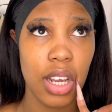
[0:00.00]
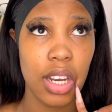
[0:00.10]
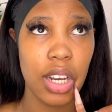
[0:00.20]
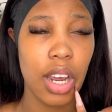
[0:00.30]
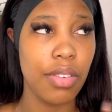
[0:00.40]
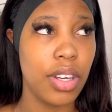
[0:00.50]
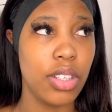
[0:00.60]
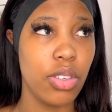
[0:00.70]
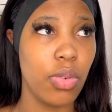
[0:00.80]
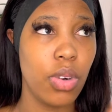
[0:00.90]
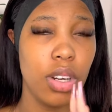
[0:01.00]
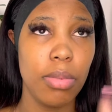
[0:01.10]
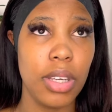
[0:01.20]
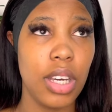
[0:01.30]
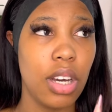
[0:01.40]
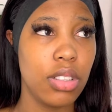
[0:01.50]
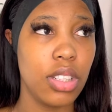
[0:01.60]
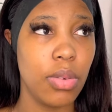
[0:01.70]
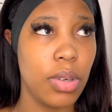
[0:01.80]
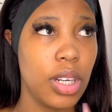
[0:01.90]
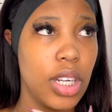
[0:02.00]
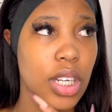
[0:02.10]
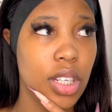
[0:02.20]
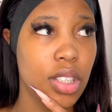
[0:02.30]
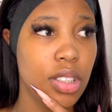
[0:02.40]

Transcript: and I really don't want to be out here wearing